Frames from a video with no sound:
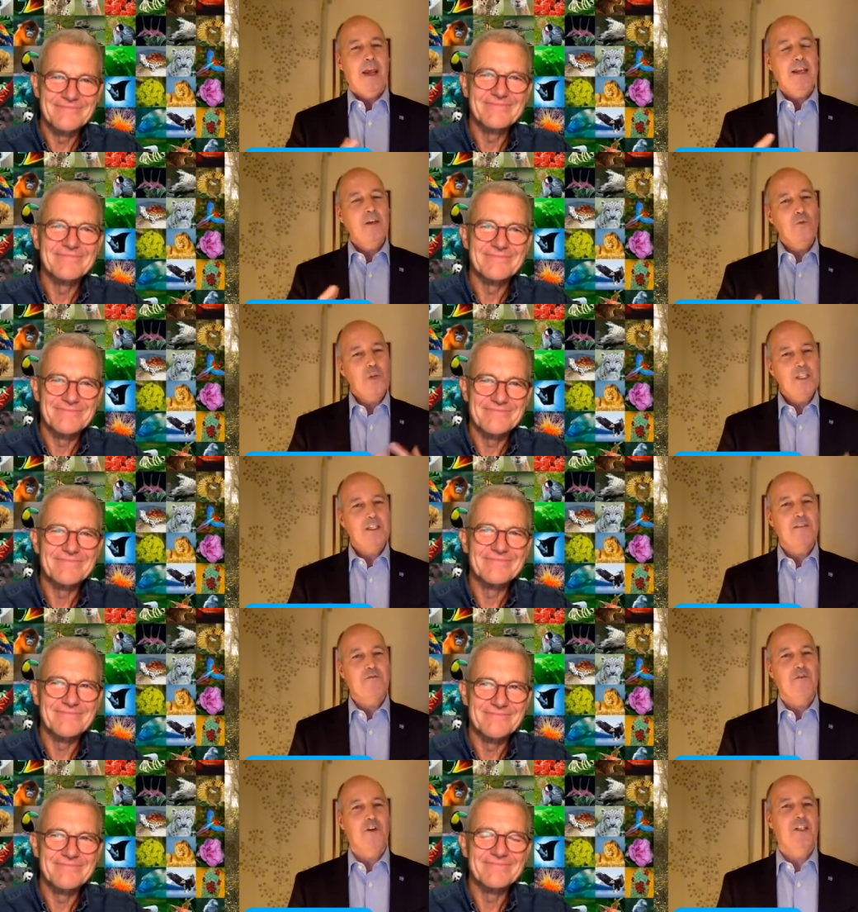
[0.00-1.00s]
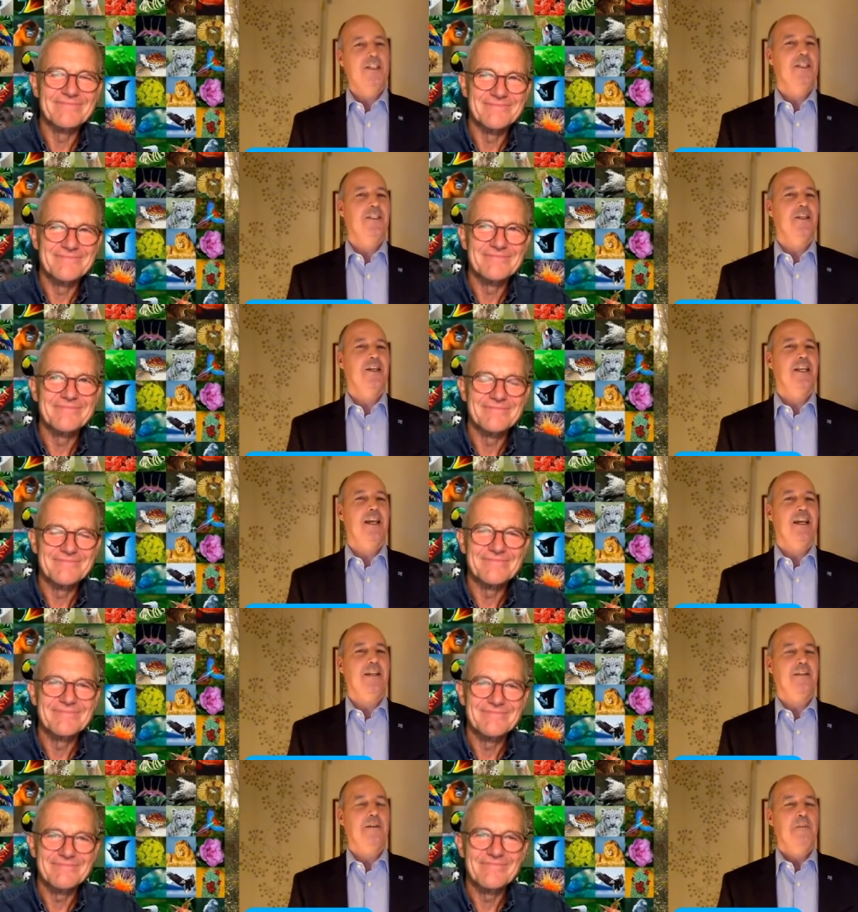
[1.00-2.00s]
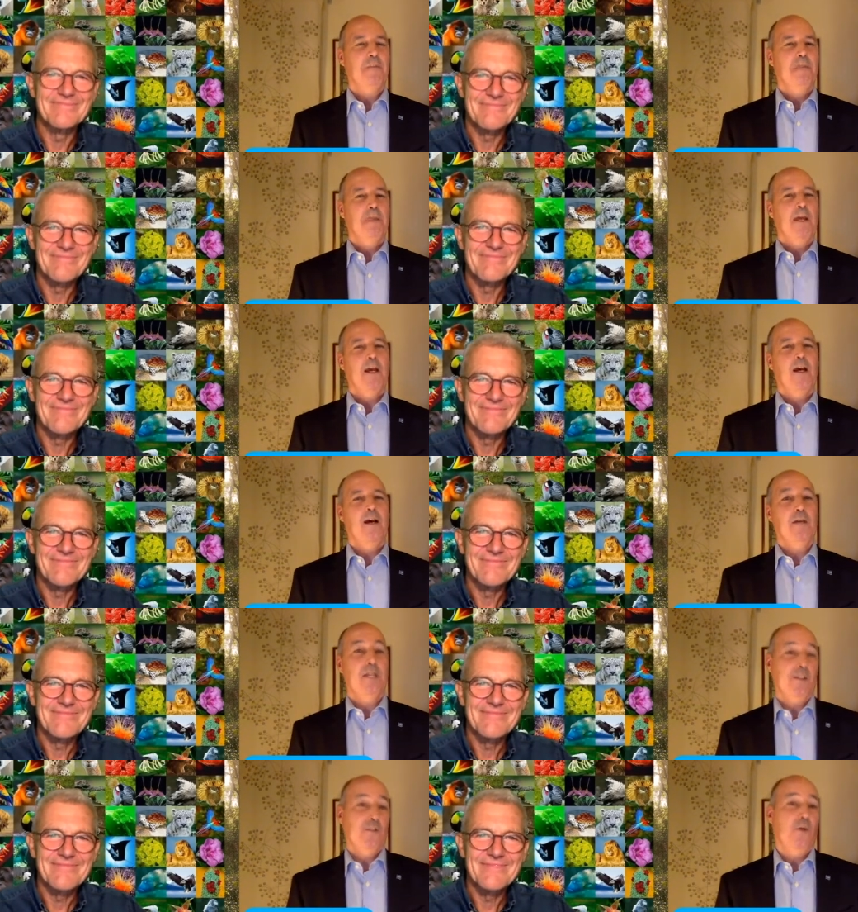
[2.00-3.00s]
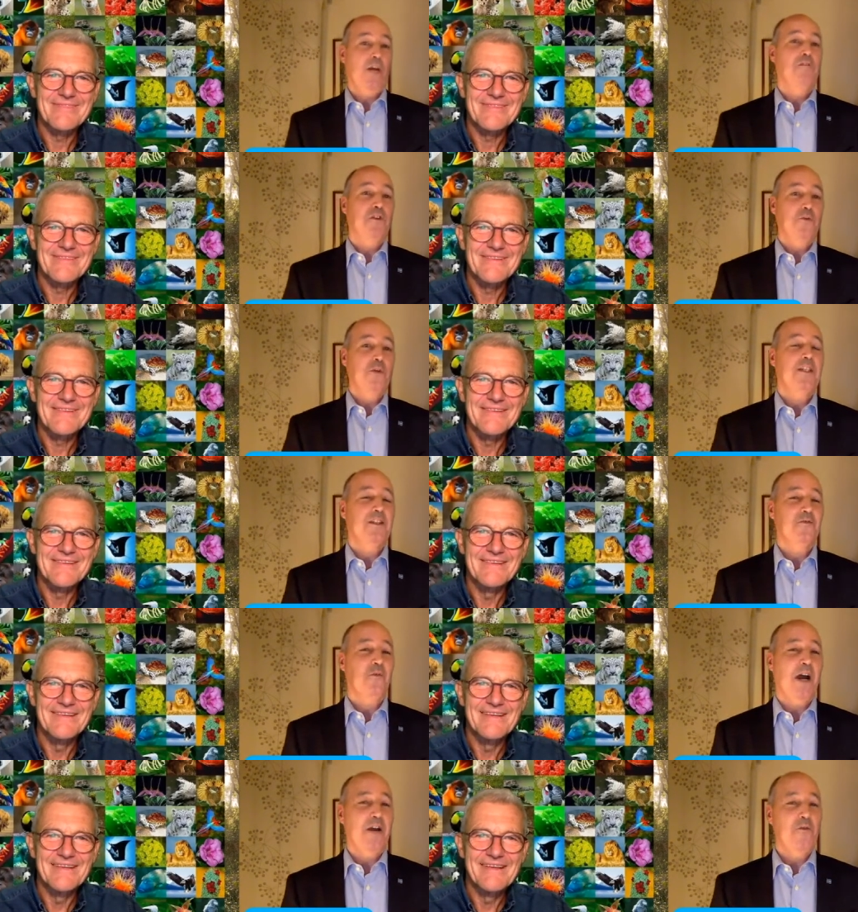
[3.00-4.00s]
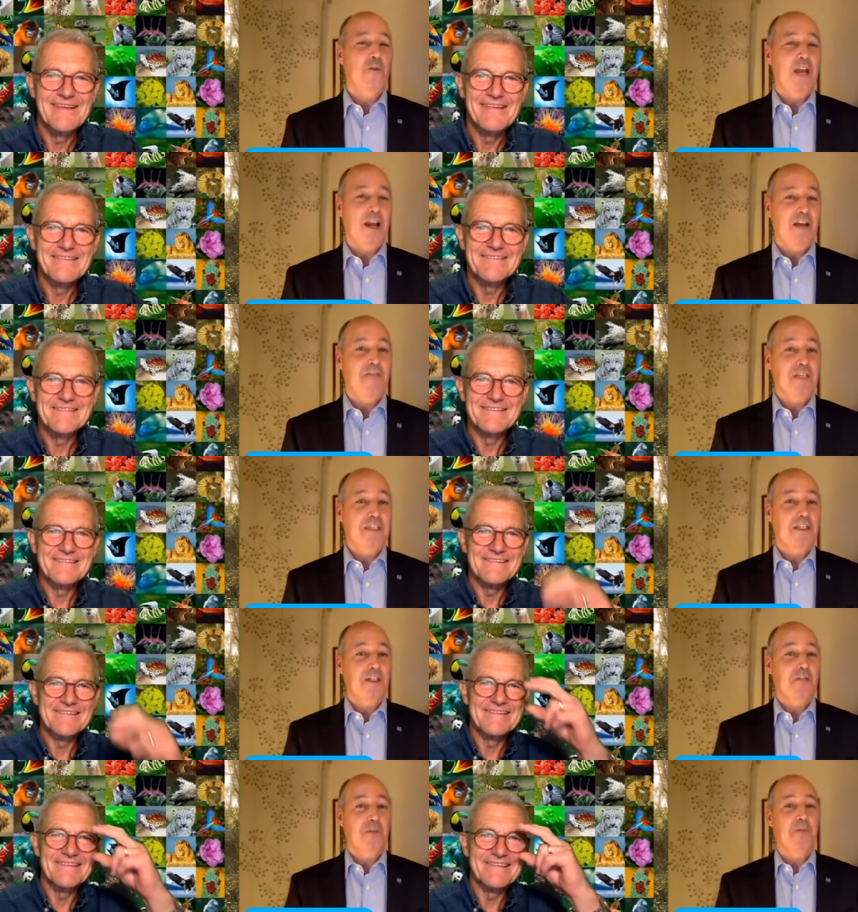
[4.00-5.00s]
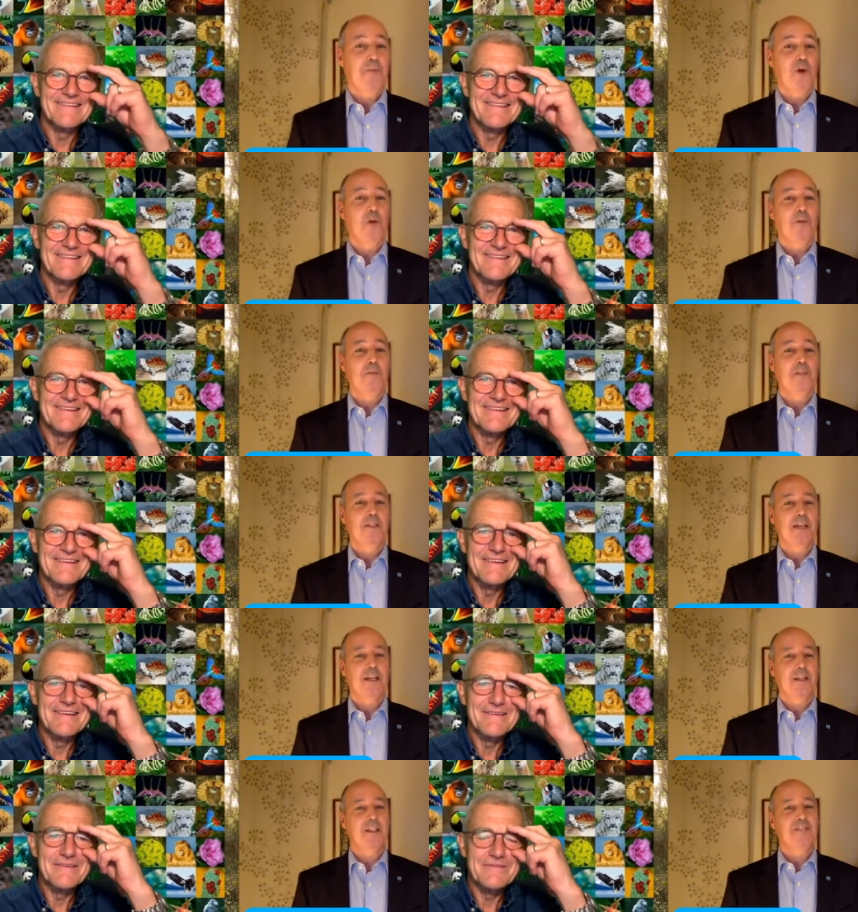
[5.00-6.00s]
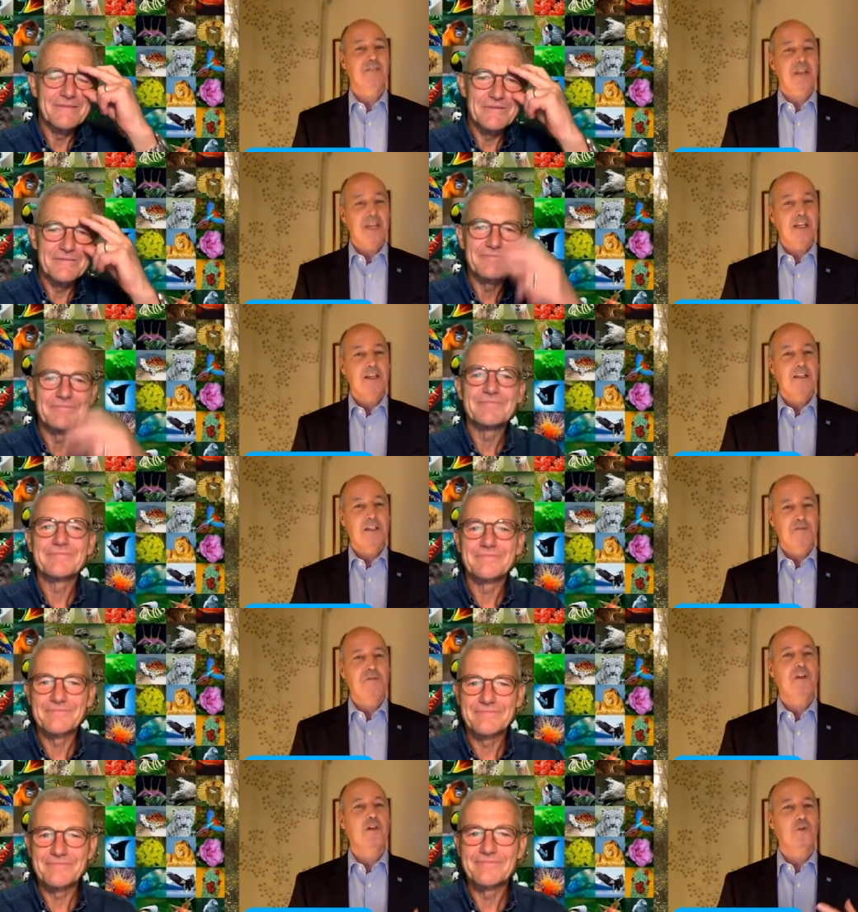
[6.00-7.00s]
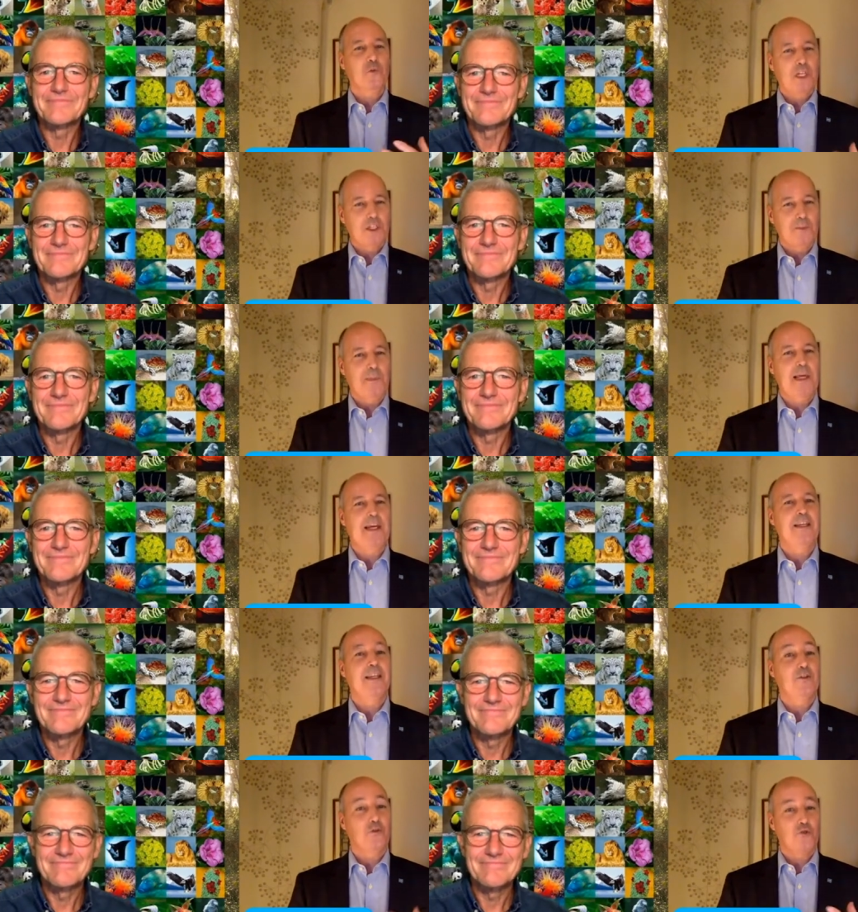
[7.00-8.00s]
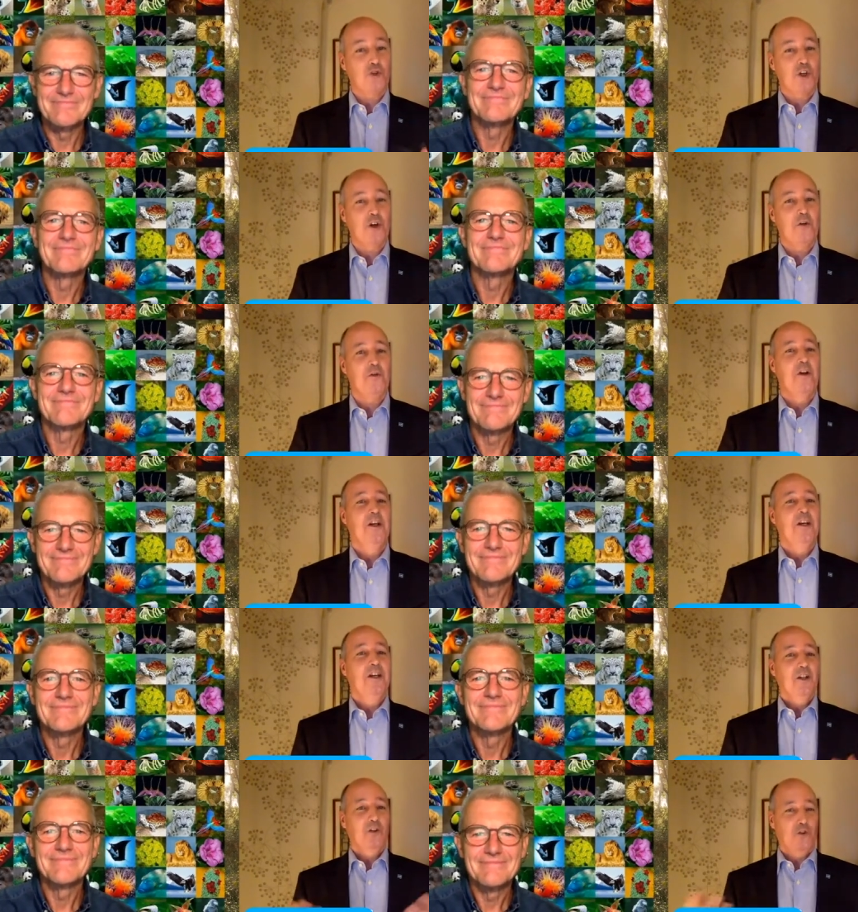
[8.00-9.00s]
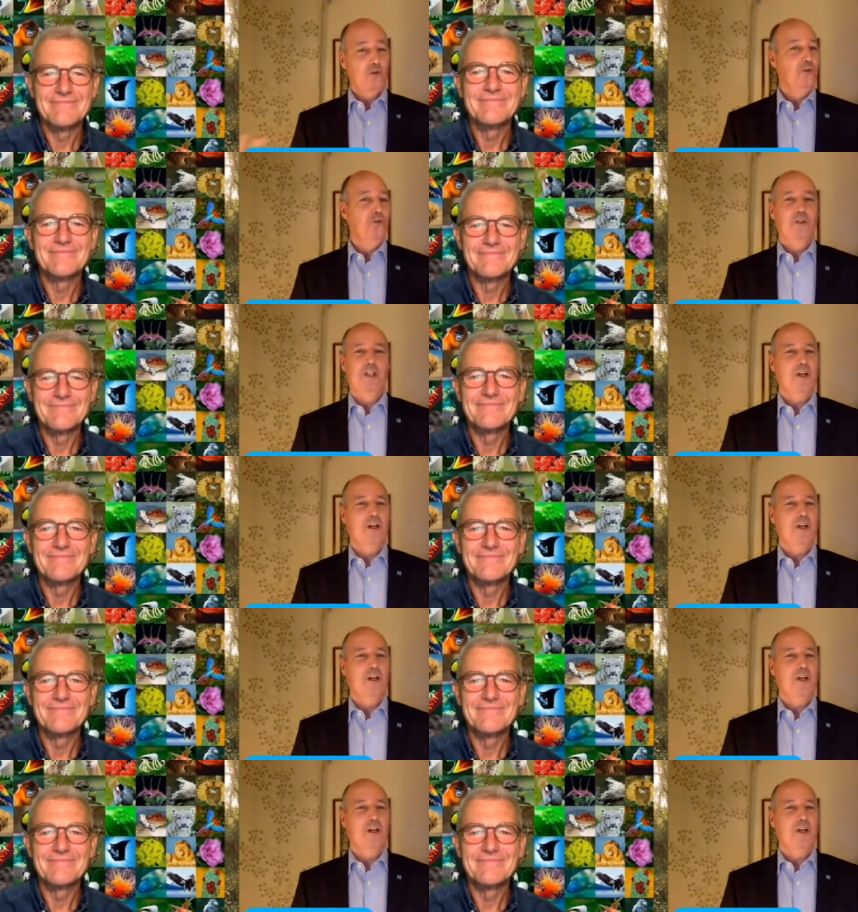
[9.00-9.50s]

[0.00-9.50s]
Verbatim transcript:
Speaker 1: And the reason for this disconnect uh, is one of the reasons why we are having such a big problem is that it's very difficult to explain and to show to